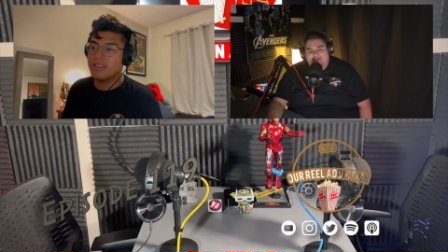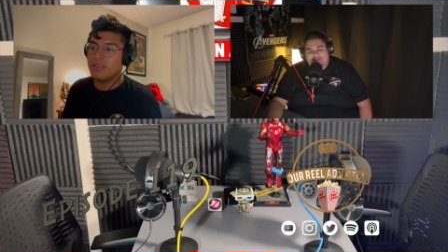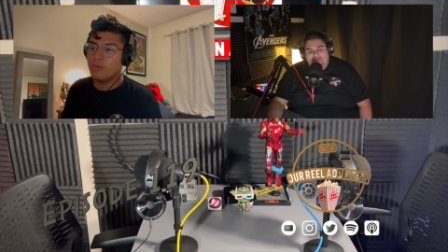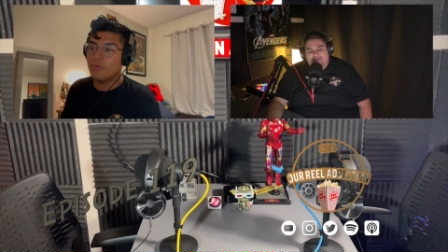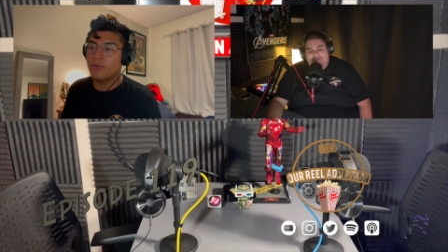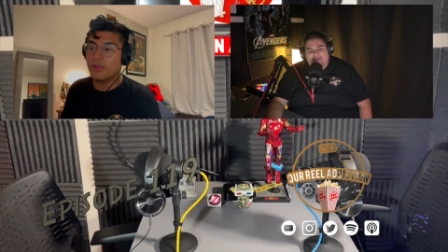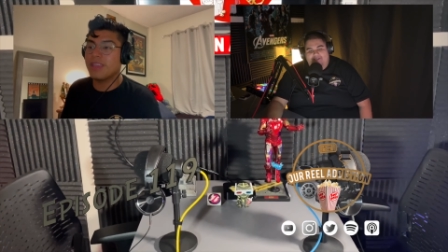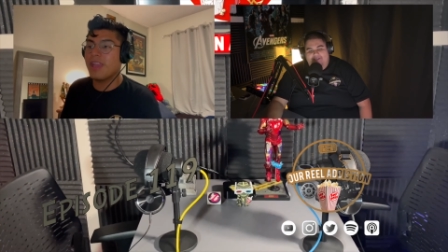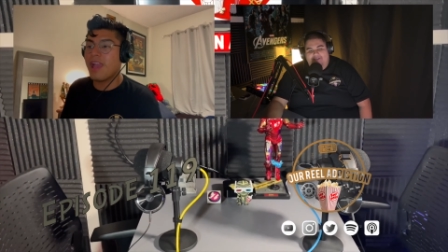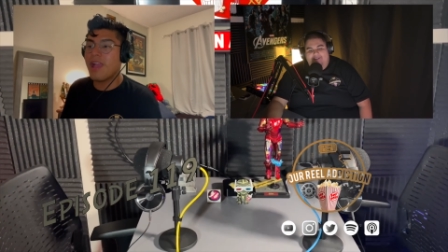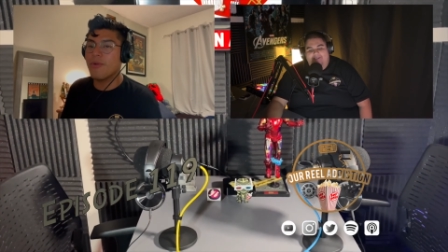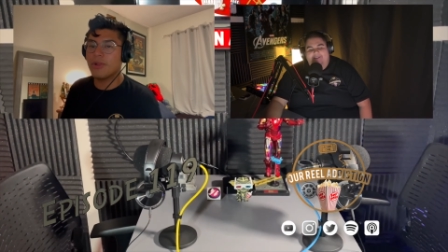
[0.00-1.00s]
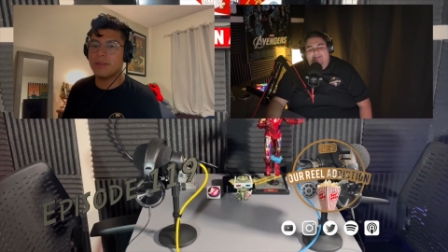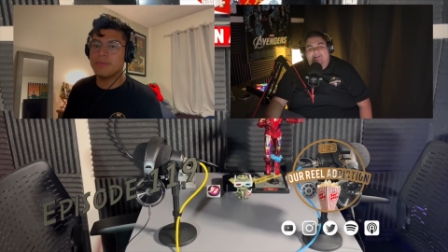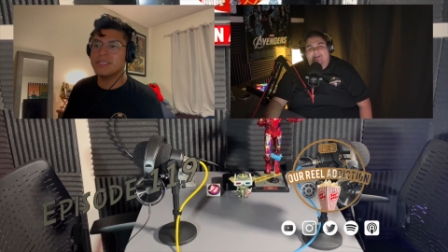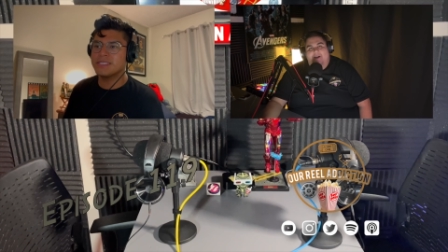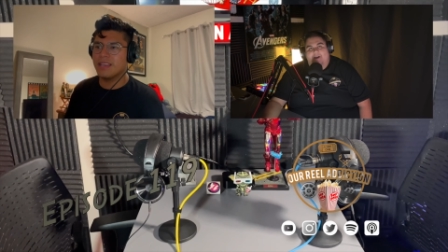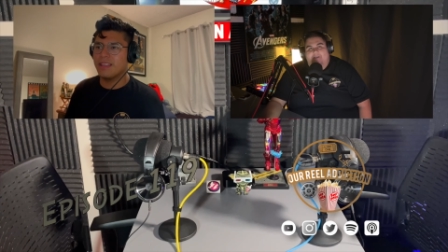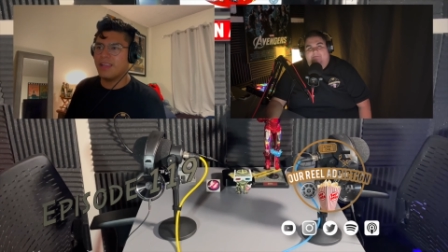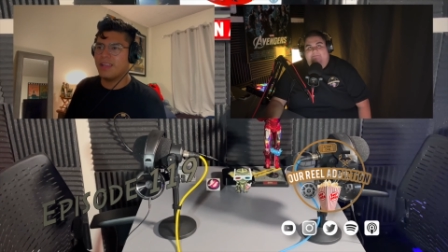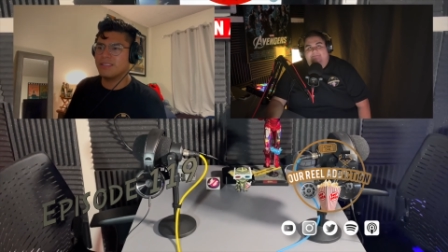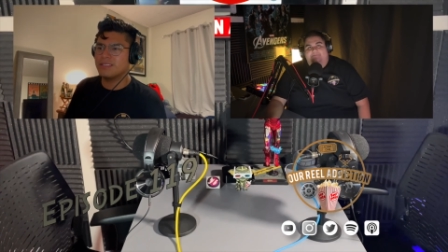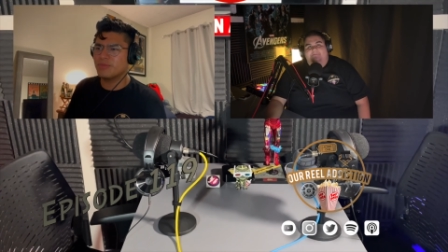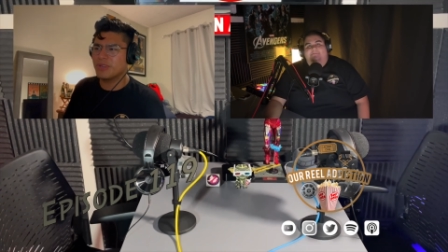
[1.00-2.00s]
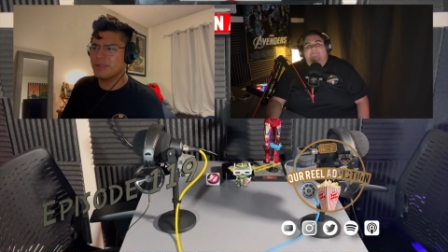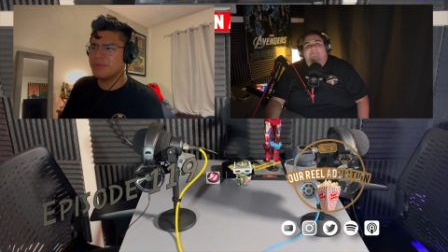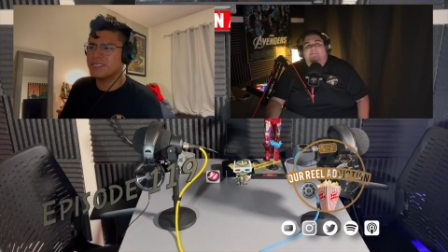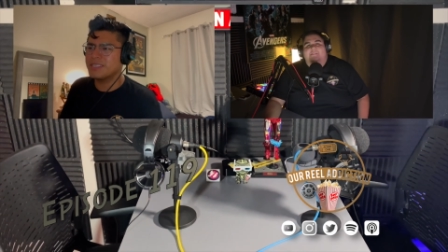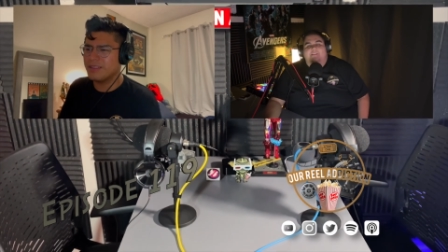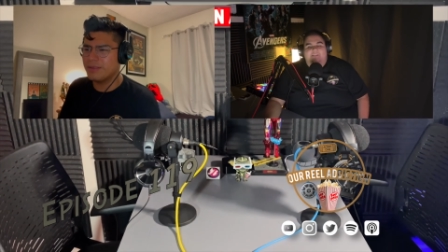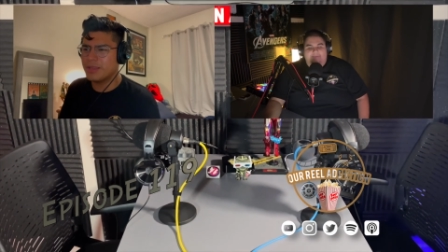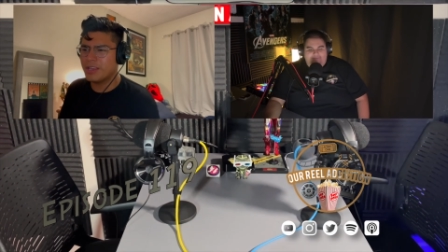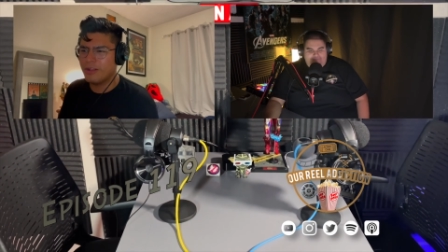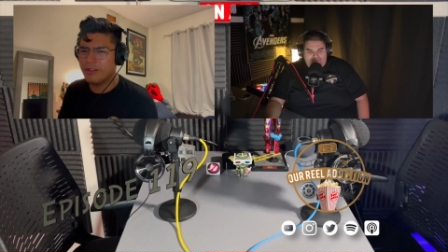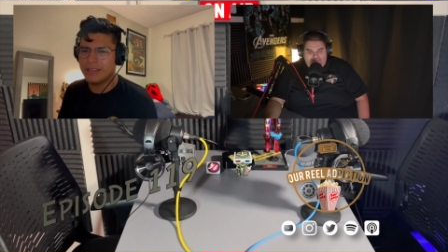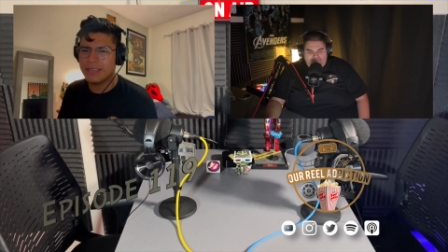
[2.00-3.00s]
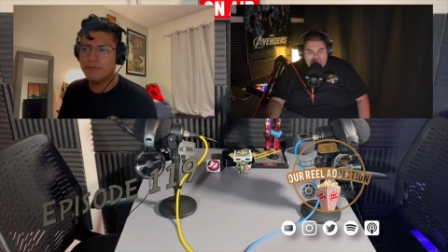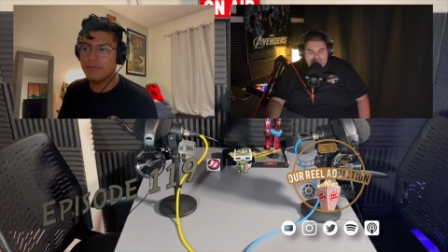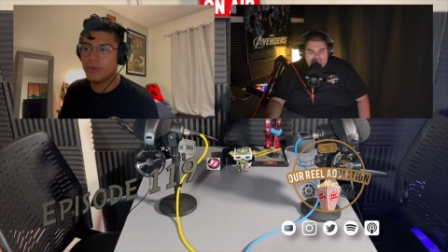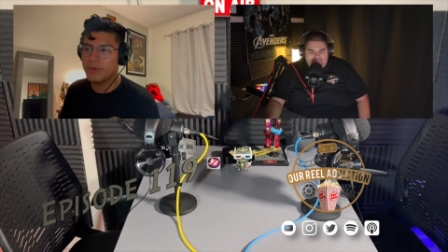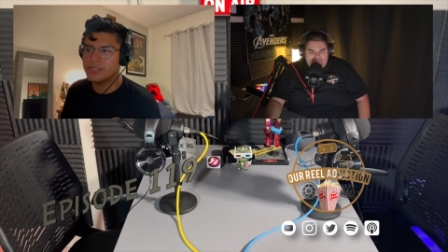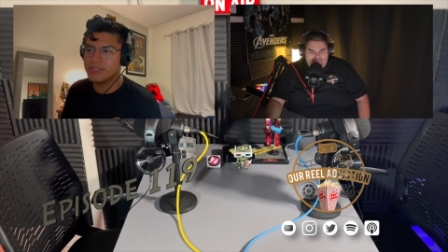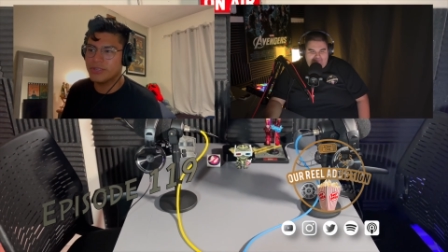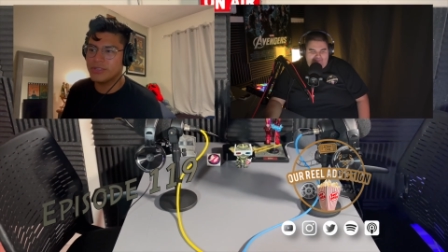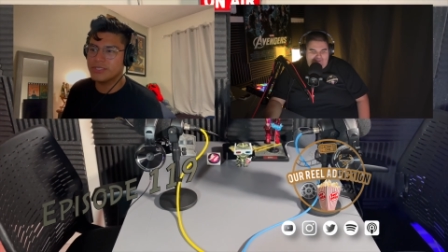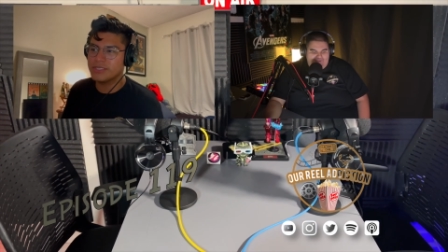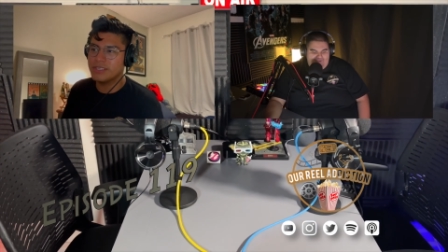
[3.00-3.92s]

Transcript: We're going to be sellouts. We're going to be suddenly called influencers.